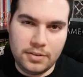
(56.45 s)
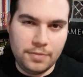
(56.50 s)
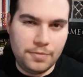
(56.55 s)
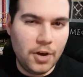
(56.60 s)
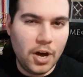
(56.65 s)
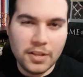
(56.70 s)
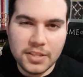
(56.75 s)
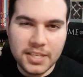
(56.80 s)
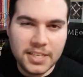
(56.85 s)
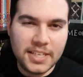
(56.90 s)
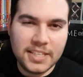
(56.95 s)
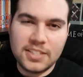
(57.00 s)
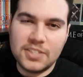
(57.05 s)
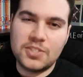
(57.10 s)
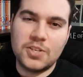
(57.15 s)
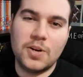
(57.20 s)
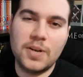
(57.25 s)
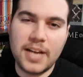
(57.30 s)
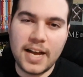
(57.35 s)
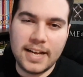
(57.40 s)
If y'all didn't get the
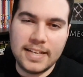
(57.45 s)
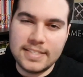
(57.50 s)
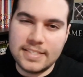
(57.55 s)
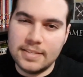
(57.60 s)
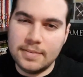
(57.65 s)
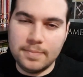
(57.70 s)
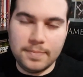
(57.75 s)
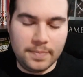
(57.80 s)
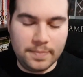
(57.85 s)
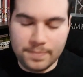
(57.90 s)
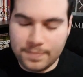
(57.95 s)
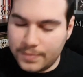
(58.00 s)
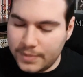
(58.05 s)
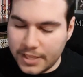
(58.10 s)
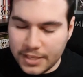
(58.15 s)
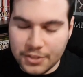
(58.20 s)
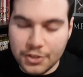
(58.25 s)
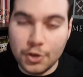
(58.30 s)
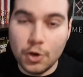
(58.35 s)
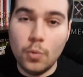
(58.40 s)
sarcasm,
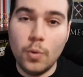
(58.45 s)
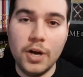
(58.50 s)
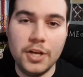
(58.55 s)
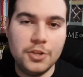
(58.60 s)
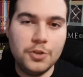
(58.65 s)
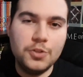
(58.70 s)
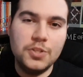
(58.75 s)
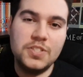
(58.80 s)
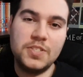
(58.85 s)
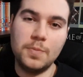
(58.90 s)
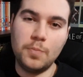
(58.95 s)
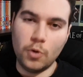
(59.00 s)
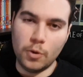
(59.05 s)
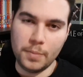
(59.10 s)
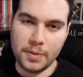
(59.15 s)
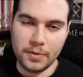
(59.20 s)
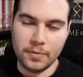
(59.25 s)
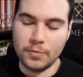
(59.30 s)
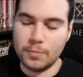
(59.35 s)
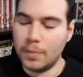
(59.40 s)
then you know what? You disappoint
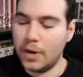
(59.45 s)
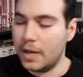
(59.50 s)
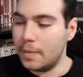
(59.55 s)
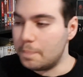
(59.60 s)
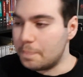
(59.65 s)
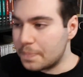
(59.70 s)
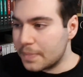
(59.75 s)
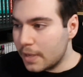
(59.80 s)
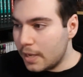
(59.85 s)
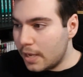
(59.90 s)
me. But